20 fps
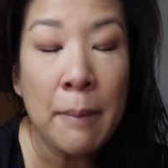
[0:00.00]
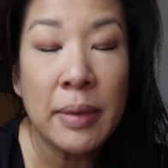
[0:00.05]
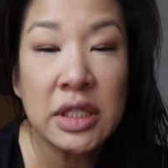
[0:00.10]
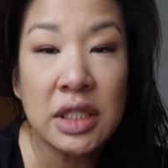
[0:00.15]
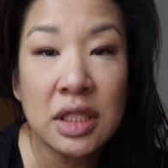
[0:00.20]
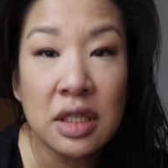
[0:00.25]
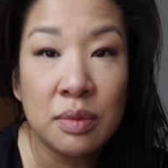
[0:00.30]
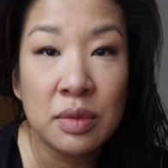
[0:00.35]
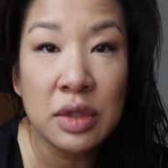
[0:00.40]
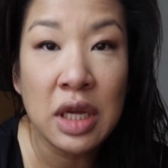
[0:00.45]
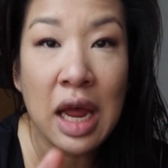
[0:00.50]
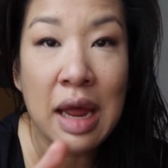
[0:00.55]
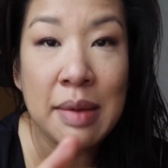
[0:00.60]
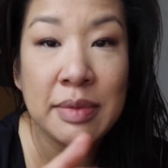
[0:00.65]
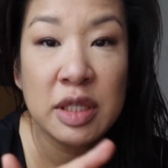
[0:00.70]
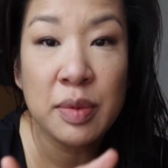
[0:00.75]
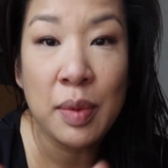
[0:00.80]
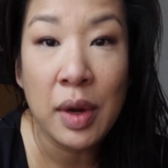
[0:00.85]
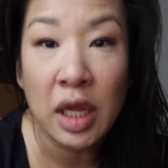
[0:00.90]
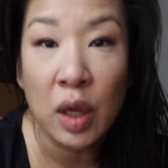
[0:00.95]
but
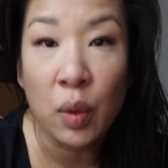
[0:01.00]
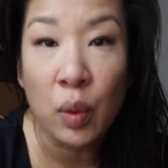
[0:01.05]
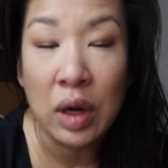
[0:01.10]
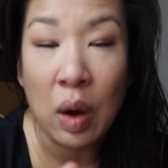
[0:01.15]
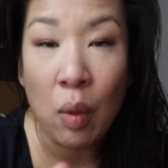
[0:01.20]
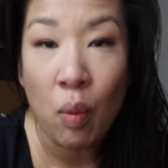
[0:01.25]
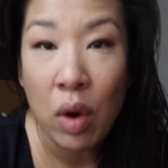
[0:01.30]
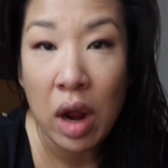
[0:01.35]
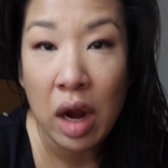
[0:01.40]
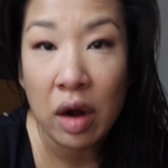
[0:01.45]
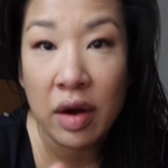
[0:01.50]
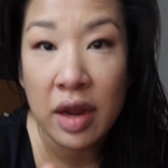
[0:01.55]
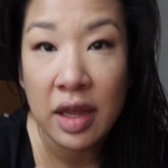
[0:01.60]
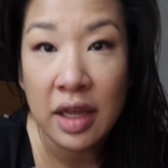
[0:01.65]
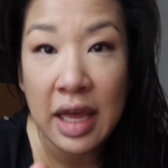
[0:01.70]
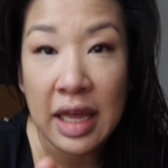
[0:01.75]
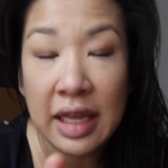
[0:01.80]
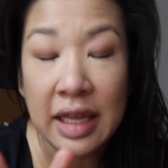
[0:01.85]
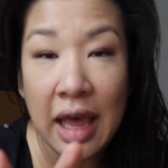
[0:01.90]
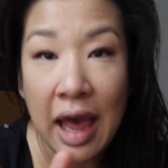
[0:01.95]
sometimes depending on what I'm
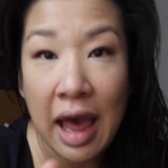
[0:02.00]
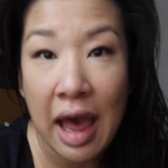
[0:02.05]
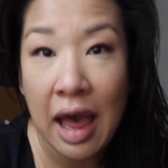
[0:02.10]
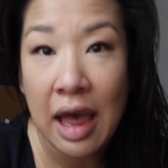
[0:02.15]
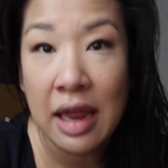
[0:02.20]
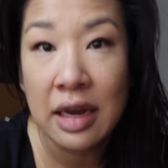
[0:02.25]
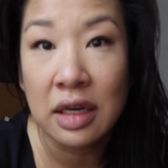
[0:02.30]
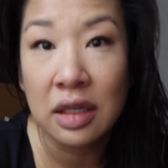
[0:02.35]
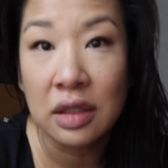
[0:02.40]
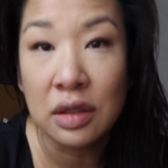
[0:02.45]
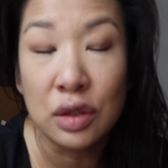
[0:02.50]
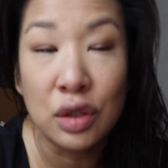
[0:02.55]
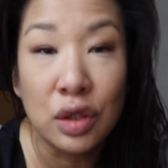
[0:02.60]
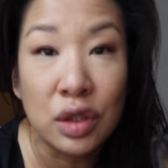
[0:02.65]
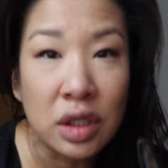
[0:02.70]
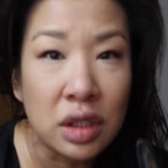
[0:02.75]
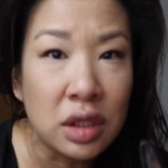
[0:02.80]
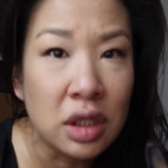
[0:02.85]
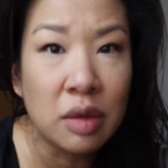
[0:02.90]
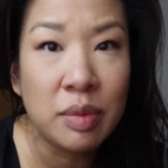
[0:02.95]
wearing it can
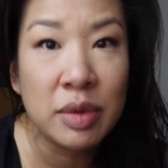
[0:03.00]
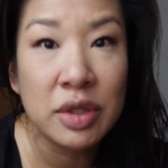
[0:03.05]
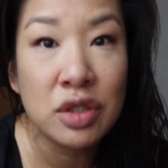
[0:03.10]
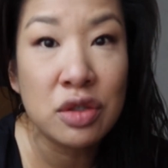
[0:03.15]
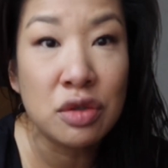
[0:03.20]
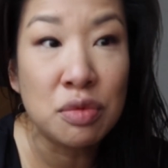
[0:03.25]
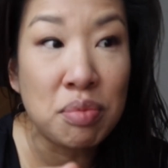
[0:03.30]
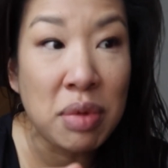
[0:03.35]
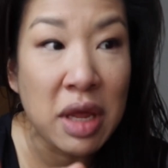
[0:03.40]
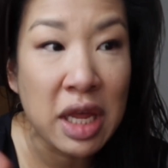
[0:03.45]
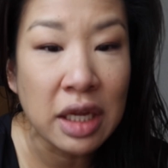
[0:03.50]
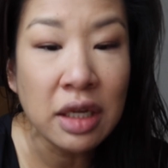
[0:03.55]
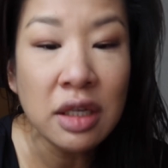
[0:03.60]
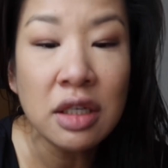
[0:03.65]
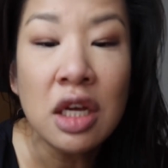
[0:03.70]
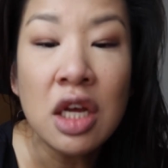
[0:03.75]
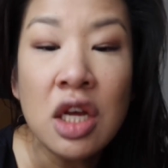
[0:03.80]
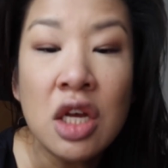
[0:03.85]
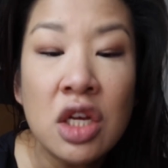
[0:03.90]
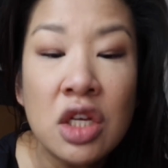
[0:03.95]
look a little bit too
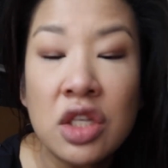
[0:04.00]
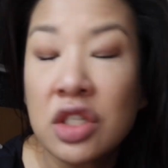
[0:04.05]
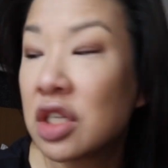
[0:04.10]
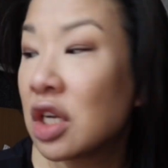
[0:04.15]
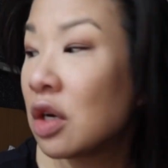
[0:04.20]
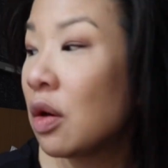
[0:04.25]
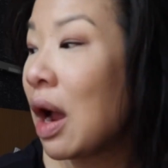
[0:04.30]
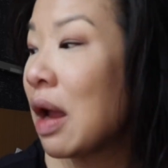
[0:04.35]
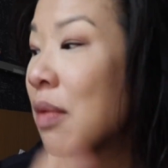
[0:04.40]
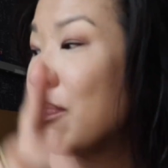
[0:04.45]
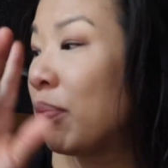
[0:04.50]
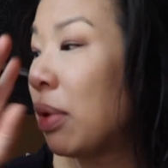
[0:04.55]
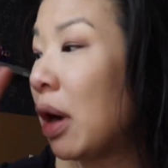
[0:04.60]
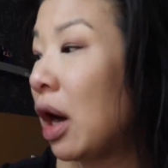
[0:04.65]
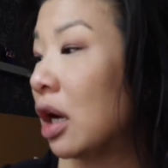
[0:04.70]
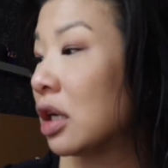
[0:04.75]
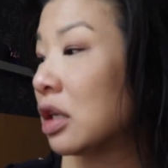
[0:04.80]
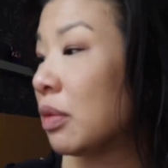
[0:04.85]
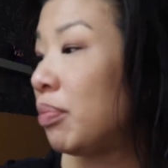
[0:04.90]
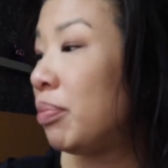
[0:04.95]
pink. So I
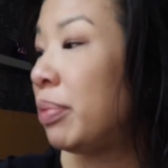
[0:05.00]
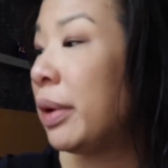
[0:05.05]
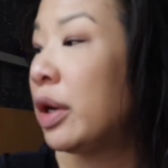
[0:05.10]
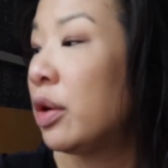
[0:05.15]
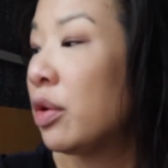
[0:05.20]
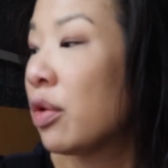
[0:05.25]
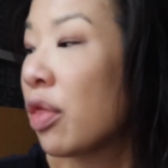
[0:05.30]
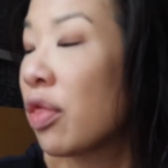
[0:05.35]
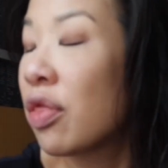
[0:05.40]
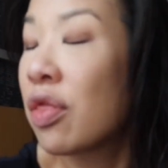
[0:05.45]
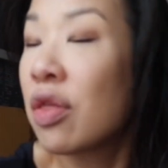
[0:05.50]
bought both